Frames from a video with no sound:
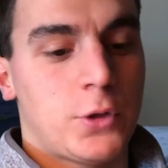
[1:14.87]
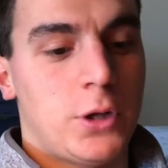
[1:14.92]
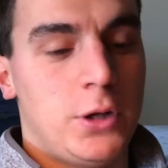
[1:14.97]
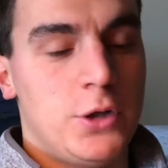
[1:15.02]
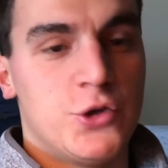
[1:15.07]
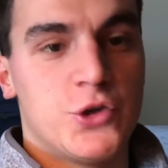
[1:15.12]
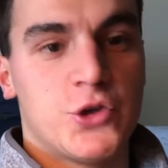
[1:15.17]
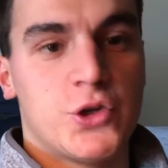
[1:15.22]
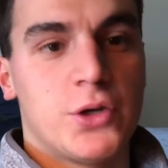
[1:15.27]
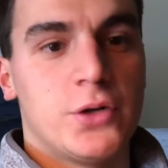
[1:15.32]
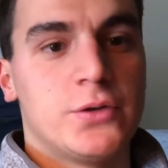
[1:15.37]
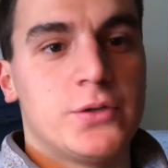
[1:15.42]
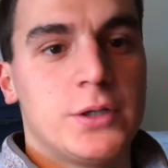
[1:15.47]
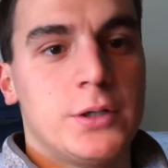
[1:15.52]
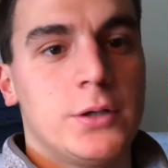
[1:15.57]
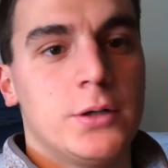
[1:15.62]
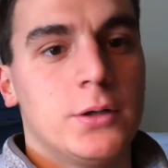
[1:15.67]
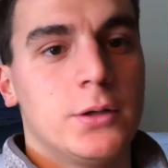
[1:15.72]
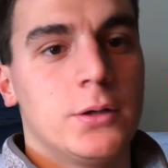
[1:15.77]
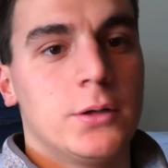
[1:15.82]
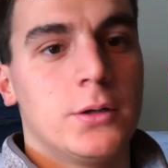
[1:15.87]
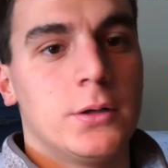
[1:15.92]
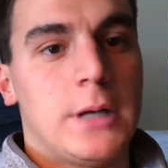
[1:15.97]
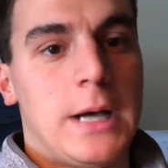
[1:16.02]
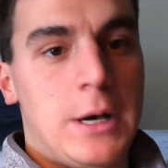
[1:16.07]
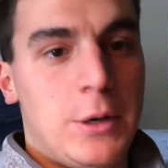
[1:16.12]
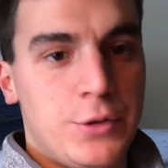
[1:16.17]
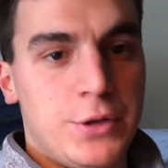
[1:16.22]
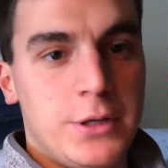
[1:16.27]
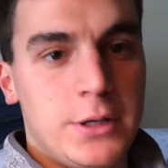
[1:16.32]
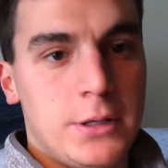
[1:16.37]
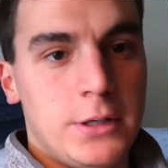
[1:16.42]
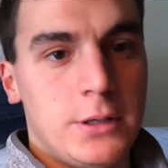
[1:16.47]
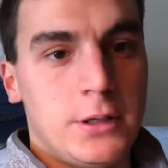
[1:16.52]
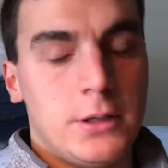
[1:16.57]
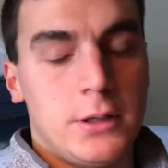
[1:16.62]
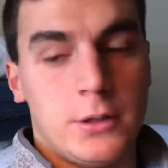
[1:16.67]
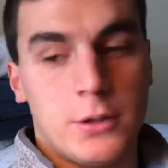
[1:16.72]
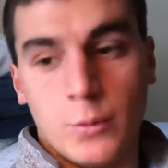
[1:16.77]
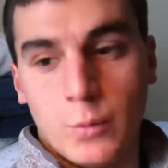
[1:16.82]
ensures that you're
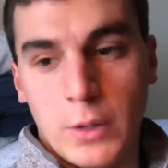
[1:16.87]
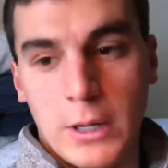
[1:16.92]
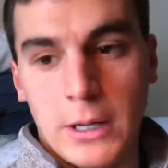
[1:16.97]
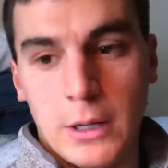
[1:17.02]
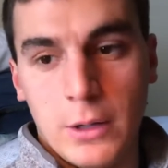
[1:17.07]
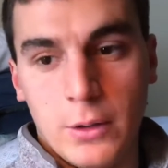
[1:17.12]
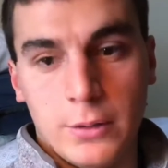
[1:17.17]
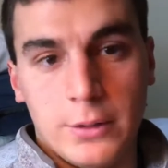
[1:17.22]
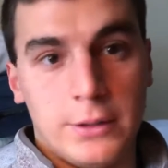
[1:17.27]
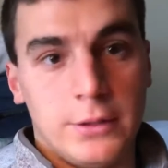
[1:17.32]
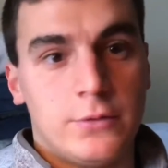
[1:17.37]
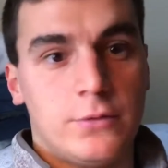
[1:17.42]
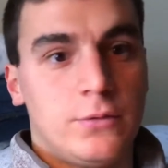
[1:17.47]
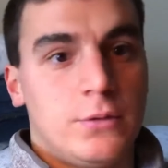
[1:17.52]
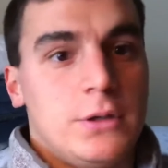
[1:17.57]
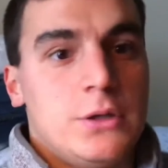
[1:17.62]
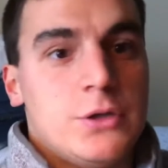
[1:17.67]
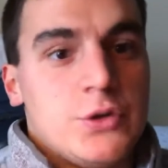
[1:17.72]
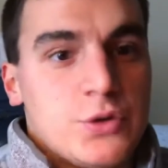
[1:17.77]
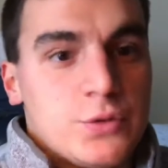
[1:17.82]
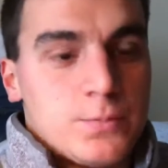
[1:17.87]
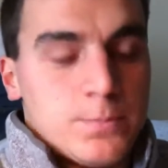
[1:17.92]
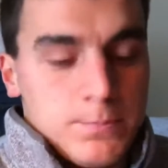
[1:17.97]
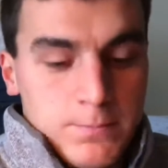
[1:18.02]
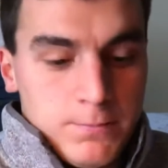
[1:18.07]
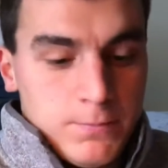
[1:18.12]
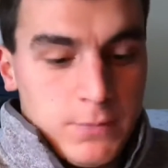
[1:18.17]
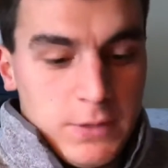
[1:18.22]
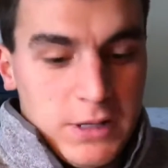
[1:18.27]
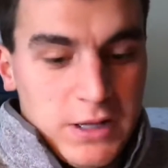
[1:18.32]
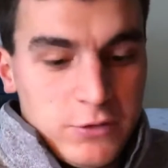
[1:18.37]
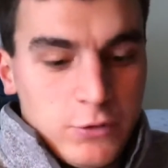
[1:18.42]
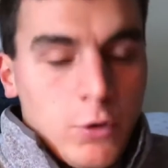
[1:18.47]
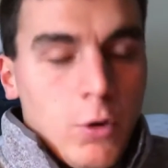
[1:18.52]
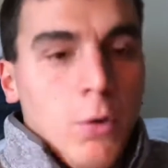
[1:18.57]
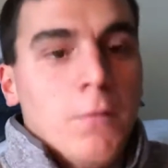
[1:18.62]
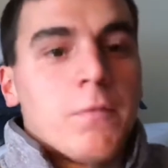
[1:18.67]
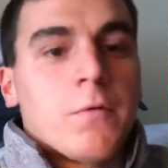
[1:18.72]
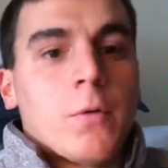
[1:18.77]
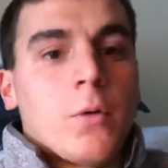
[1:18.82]
healthy, you're well, and it, it just it's
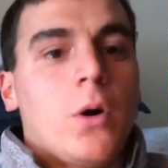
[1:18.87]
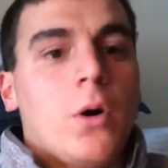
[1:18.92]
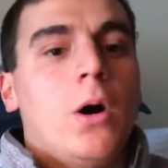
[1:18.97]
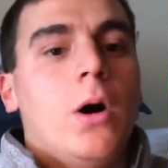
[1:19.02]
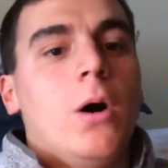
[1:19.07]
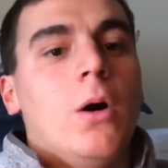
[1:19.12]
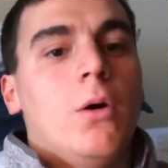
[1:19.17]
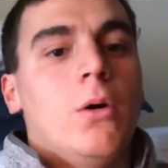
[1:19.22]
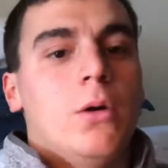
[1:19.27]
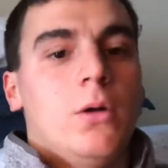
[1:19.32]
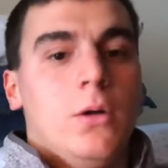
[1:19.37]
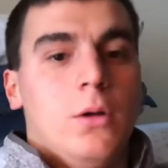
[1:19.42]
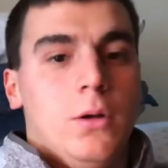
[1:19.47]
overall